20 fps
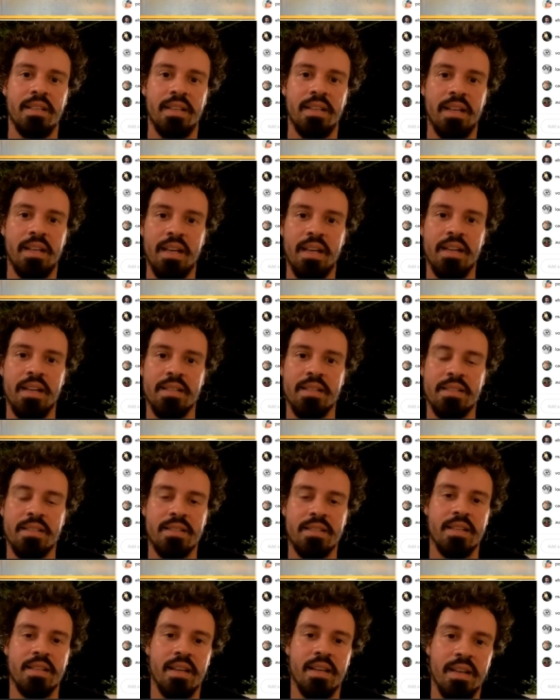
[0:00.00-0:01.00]

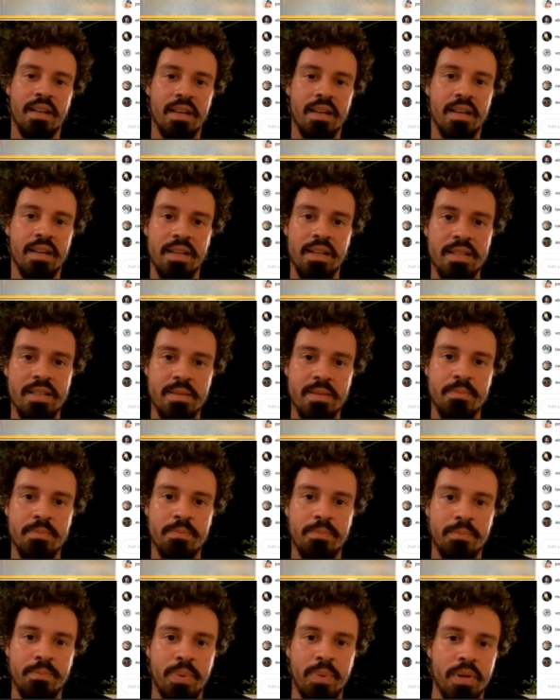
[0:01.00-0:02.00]
as his
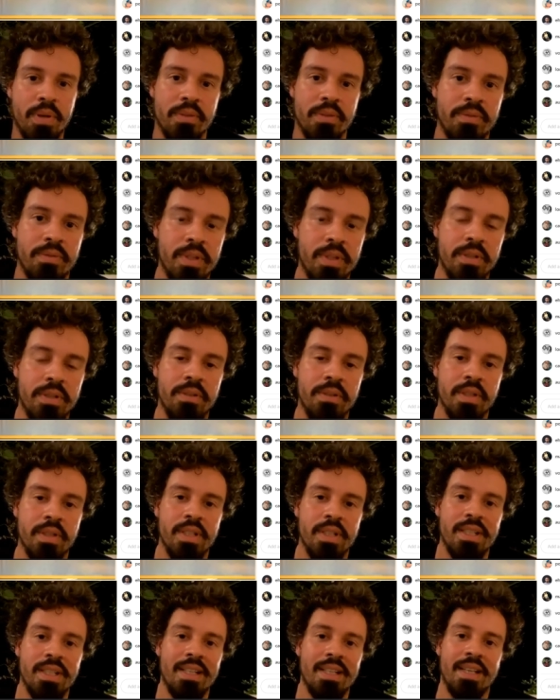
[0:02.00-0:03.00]
point of view.
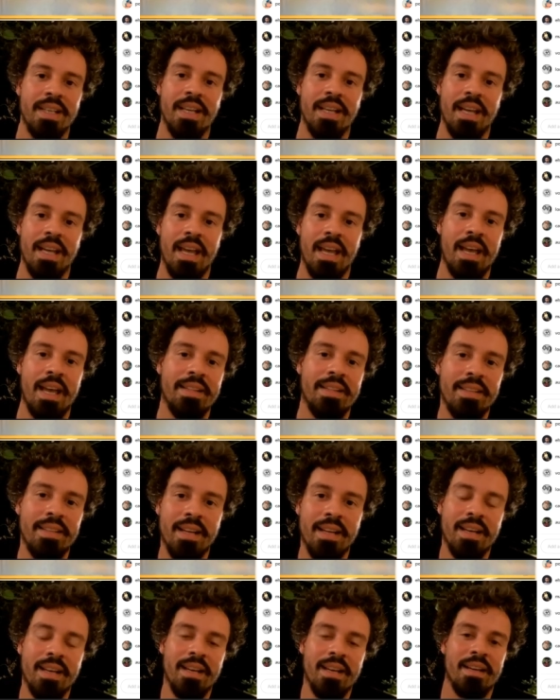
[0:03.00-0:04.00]

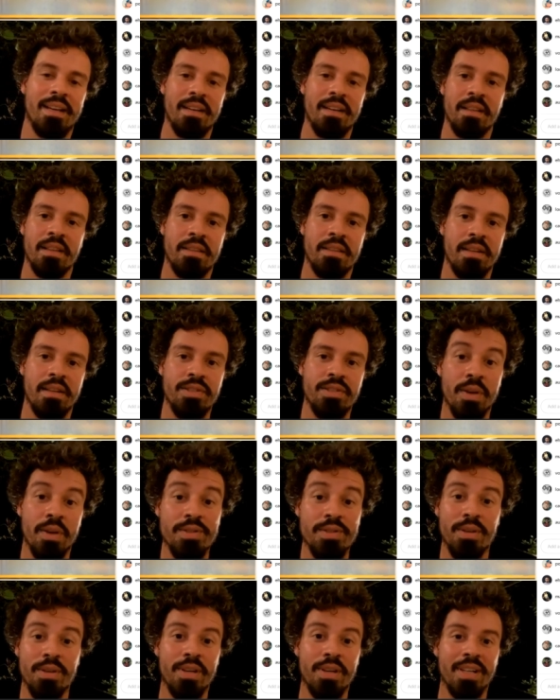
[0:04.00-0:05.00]
And there's
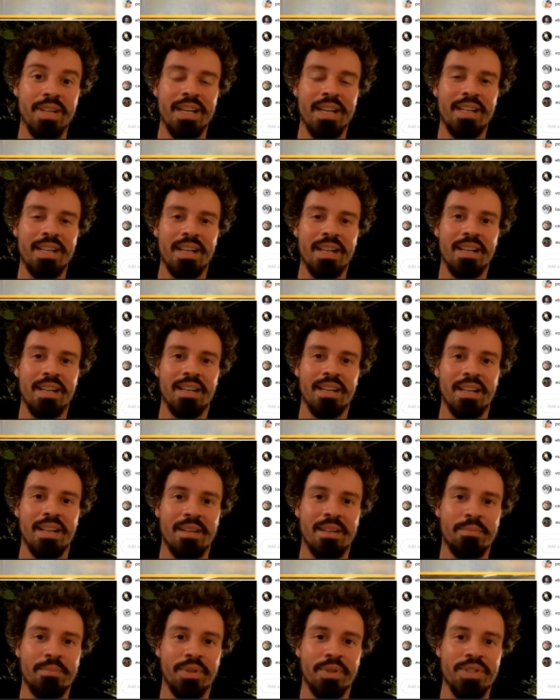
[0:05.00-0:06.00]
also like
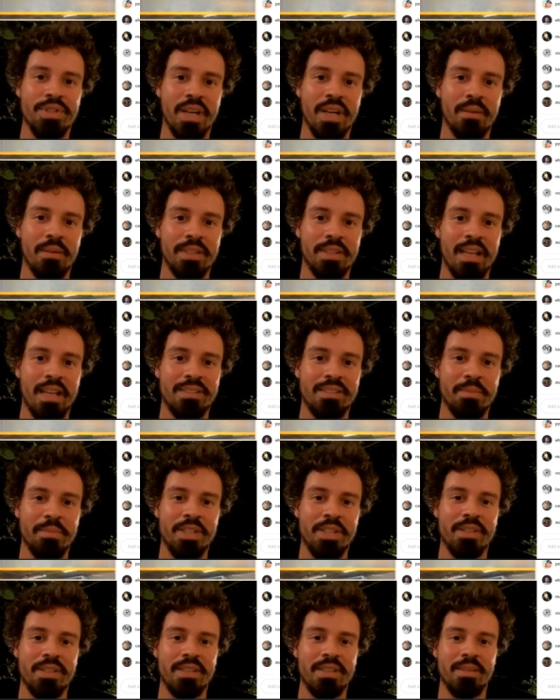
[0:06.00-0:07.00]
a project I would like to
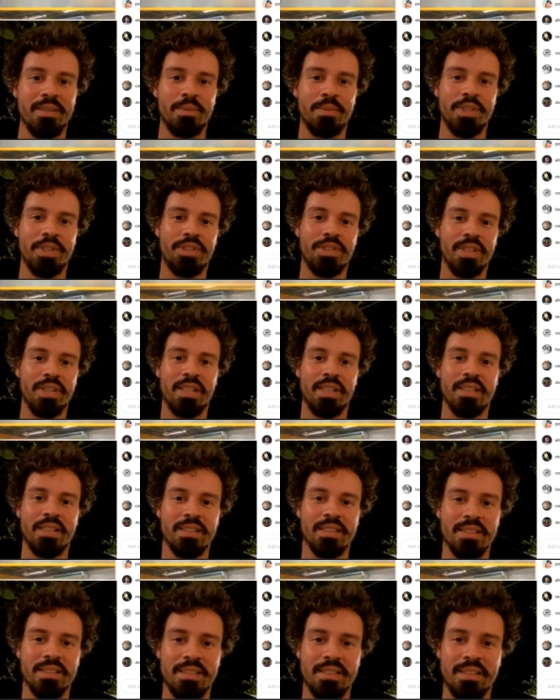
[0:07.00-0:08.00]
mention, which
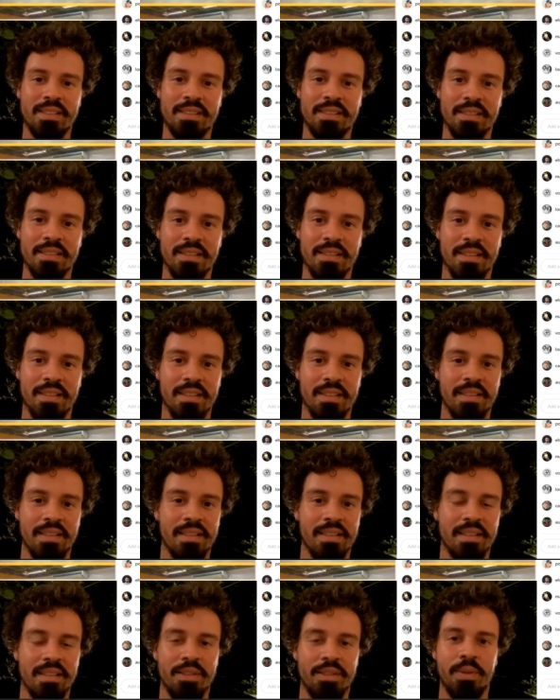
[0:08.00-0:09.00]
is
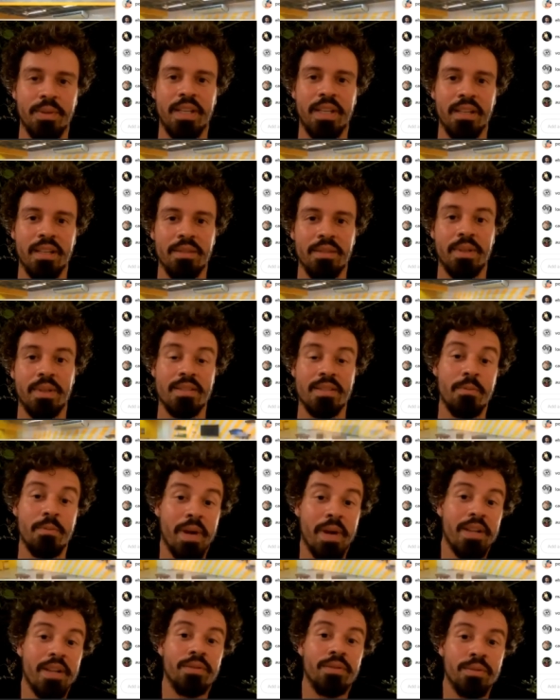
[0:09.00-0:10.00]
the Educação
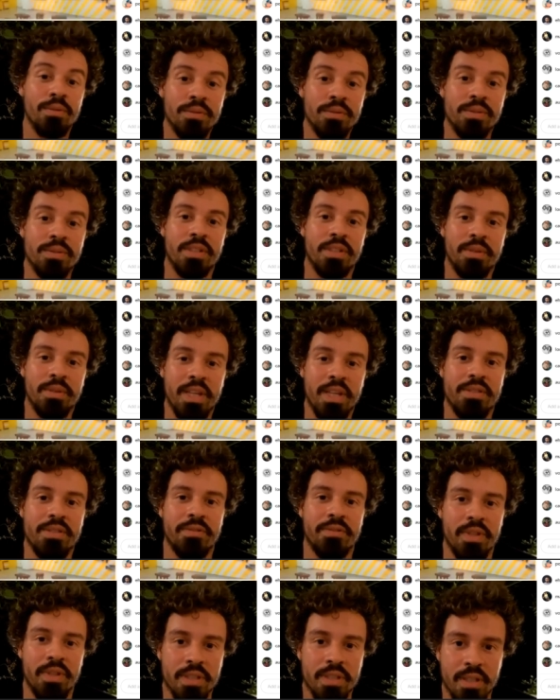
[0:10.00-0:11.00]
para Adultos, Education
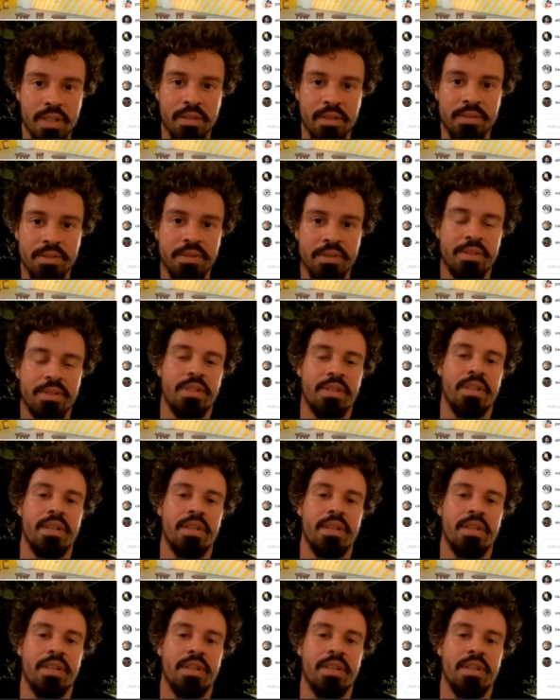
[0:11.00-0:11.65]
for Adults.